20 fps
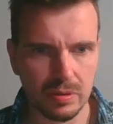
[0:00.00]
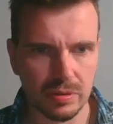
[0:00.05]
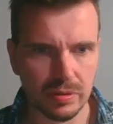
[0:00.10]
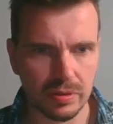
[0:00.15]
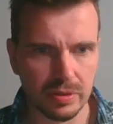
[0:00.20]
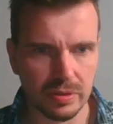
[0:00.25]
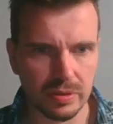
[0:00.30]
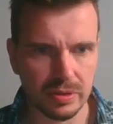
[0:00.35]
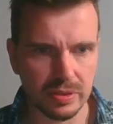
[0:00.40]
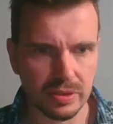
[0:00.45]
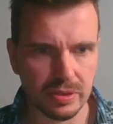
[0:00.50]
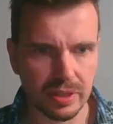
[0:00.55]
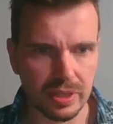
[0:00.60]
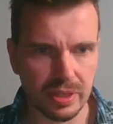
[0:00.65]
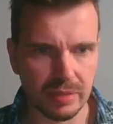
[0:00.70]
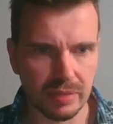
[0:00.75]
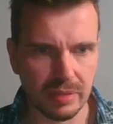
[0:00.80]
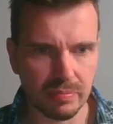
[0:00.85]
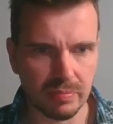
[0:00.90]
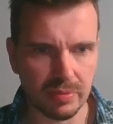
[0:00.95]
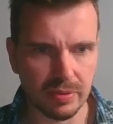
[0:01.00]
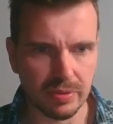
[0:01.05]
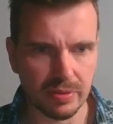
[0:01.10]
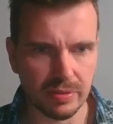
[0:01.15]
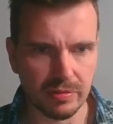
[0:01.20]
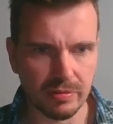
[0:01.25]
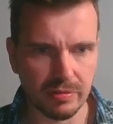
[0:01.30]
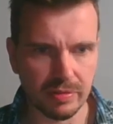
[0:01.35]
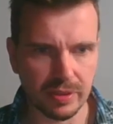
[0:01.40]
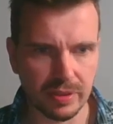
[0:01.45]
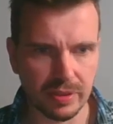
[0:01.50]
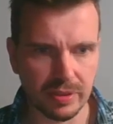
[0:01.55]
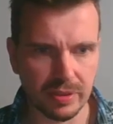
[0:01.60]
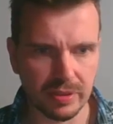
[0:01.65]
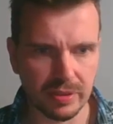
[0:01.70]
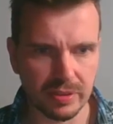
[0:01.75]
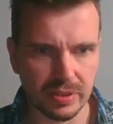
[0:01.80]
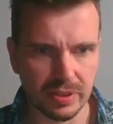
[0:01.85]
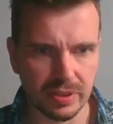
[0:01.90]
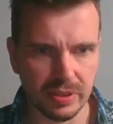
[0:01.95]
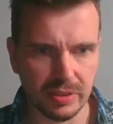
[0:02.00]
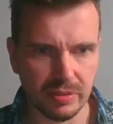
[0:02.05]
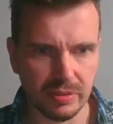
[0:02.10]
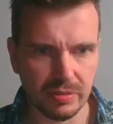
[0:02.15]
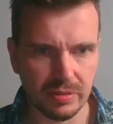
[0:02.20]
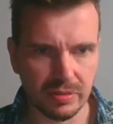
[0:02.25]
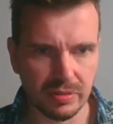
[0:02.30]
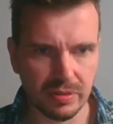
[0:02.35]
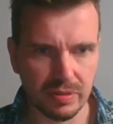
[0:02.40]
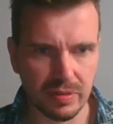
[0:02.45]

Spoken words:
this is 8.3 continued.